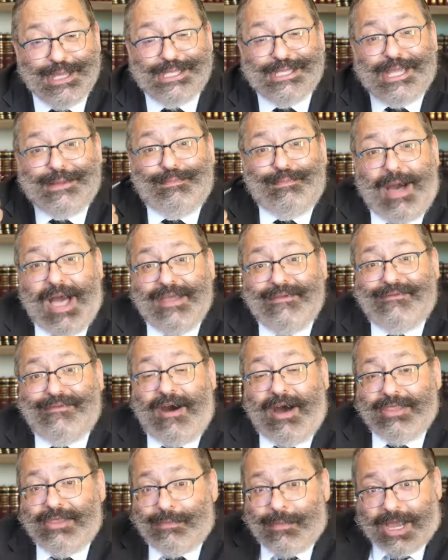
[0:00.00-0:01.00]
He said, my
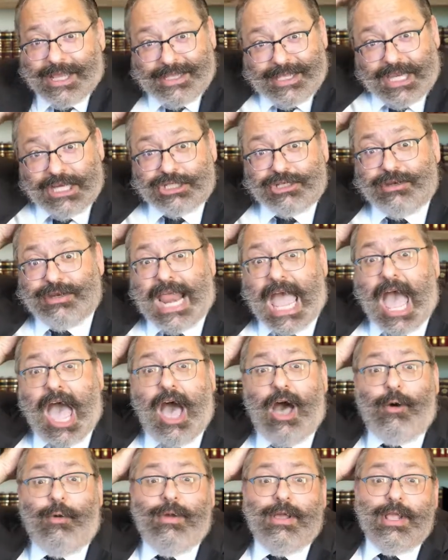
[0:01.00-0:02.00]
father, my teacher.
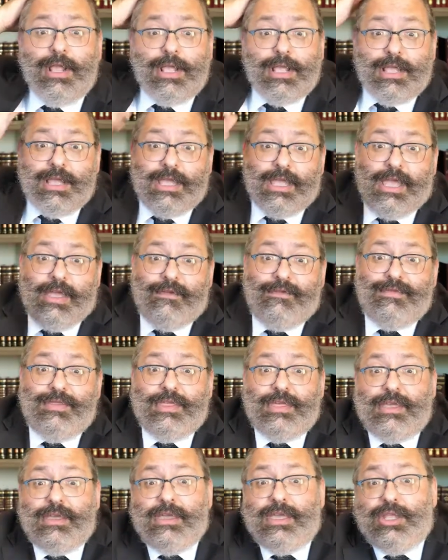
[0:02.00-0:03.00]
Now, if
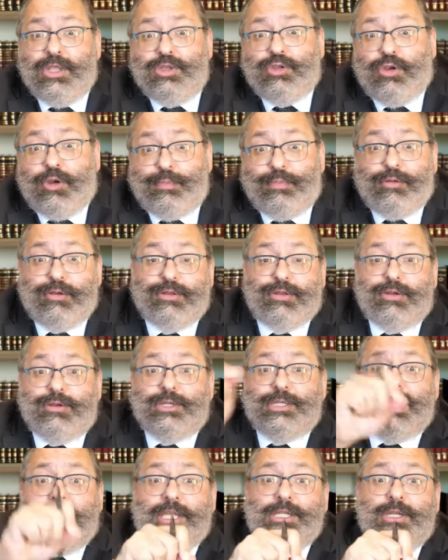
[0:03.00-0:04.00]
the interpreter
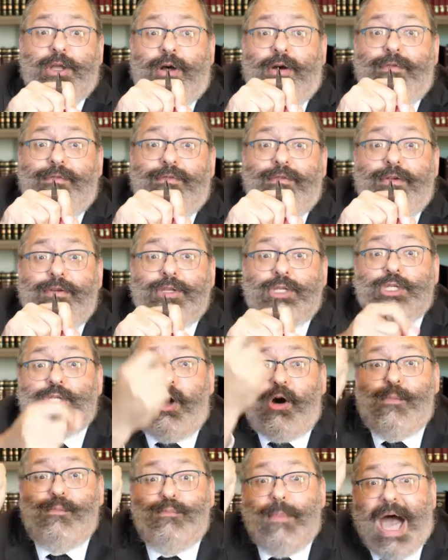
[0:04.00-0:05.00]
says over,
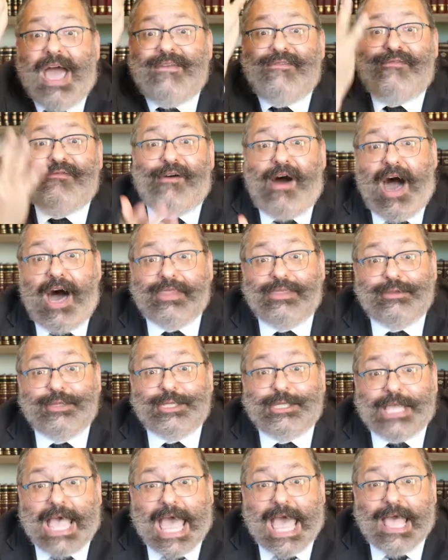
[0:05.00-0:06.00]
so my father
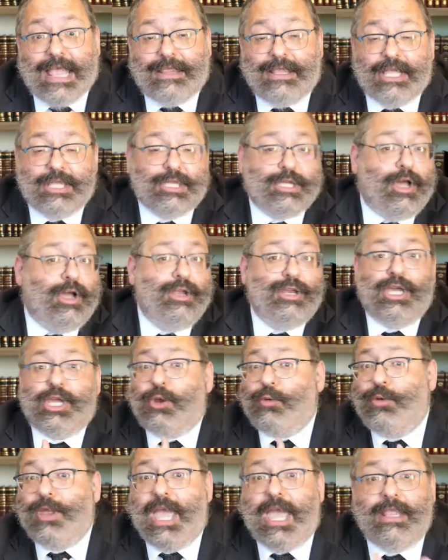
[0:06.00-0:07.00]
said, it's going to
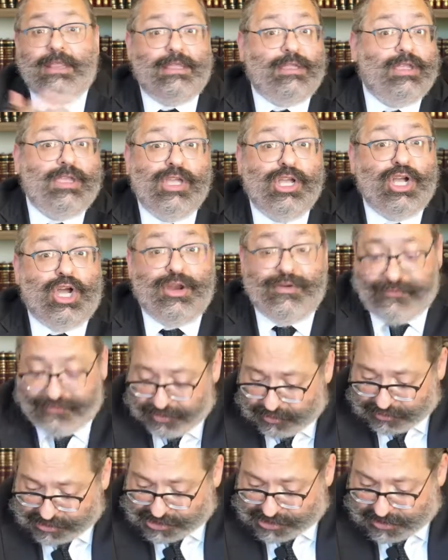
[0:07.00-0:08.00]
create
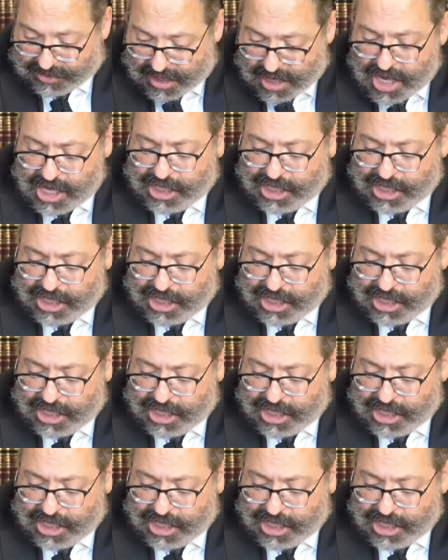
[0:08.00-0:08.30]
confusion.